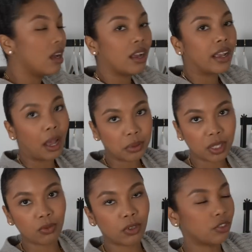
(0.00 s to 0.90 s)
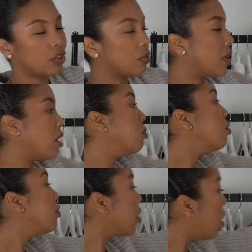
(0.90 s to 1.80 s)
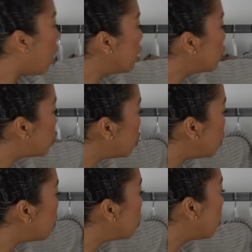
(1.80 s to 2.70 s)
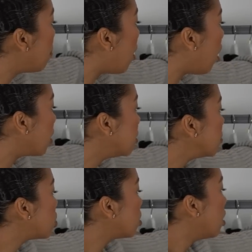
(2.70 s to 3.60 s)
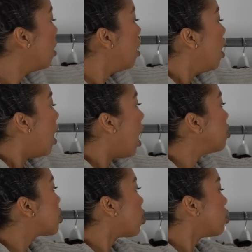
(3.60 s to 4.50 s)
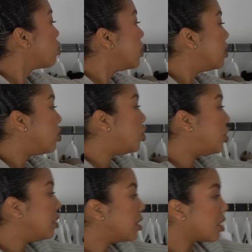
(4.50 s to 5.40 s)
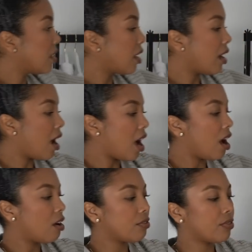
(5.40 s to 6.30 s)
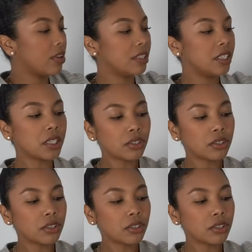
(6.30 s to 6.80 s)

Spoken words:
capsule wardrobe. Now moving on to the bottoms, I'll start with the jeans that I have. These are